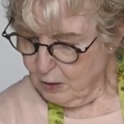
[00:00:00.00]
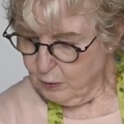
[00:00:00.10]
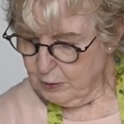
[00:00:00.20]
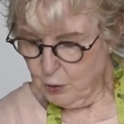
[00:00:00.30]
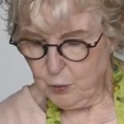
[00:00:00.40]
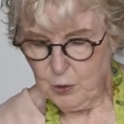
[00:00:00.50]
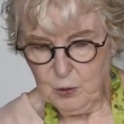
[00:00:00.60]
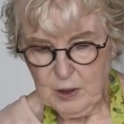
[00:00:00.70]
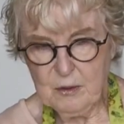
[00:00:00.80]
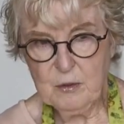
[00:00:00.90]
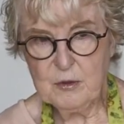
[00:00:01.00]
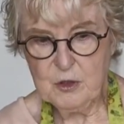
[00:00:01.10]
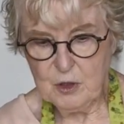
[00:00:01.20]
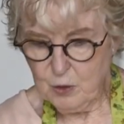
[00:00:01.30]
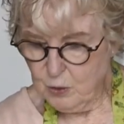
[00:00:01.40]
We will roll out the
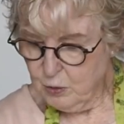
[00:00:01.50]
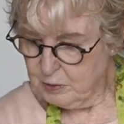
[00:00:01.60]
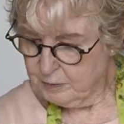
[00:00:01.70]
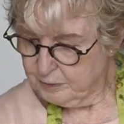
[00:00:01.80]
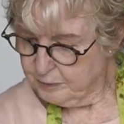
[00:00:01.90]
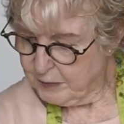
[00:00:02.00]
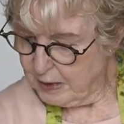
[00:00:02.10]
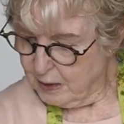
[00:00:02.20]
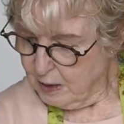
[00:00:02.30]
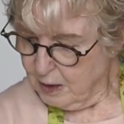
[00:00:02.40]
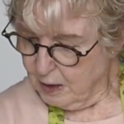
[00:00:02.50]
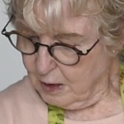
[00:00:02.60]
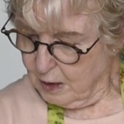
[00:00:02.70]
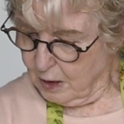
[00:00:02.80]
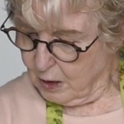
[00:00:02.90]
dough
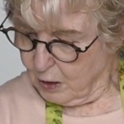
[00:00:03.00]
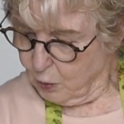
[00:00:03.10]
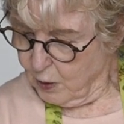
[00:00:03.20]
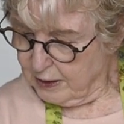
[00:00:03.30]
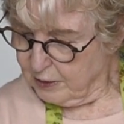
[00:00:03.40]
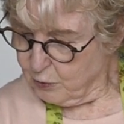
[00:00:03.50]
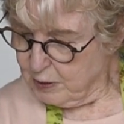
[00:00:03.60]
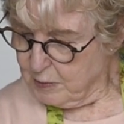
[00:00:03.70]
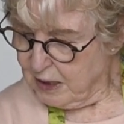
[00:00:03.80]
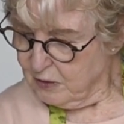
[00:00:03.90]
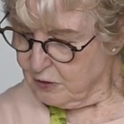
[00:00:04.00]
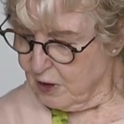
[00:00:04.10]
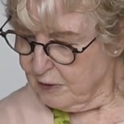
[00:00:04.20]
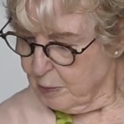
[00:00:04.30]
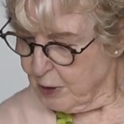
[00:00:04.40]
while it remains
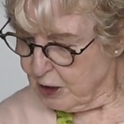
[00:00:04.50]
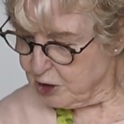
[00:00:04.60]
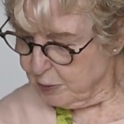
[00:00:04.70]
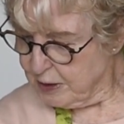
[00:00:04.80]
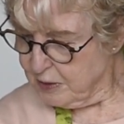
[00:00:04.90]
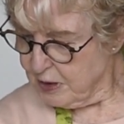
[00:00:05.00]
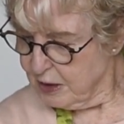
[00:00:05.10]
on the parchment,